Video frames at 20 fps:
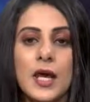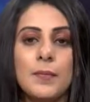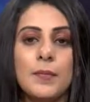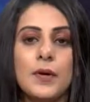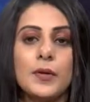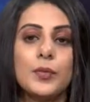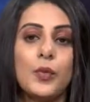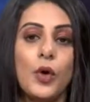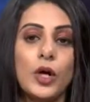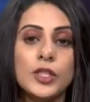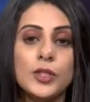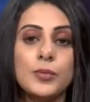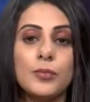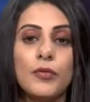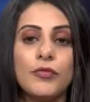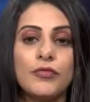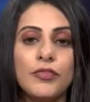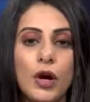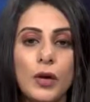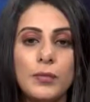But what's
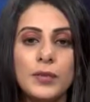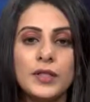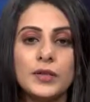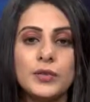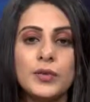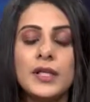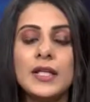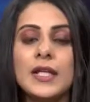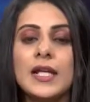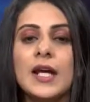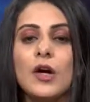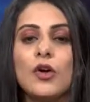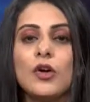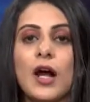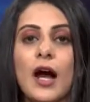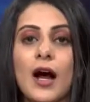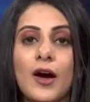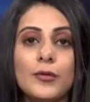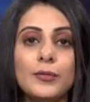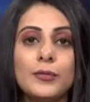performing really or
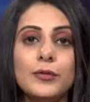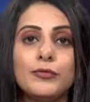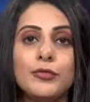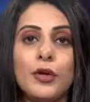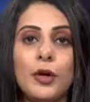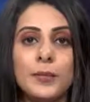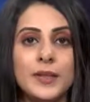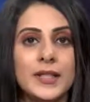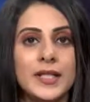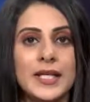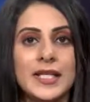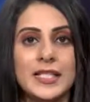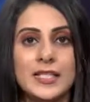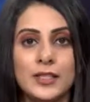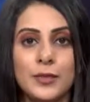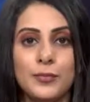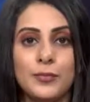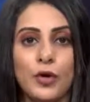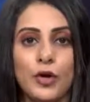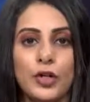outperforming is
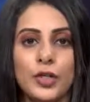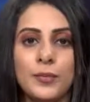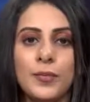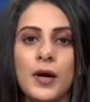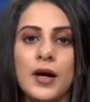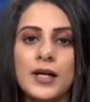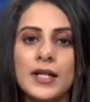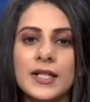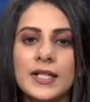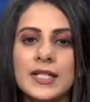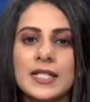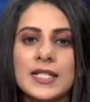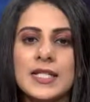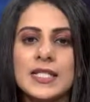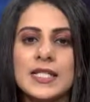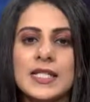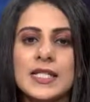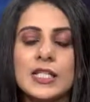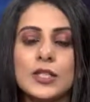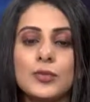the broader market
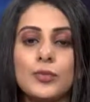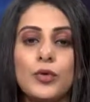indices.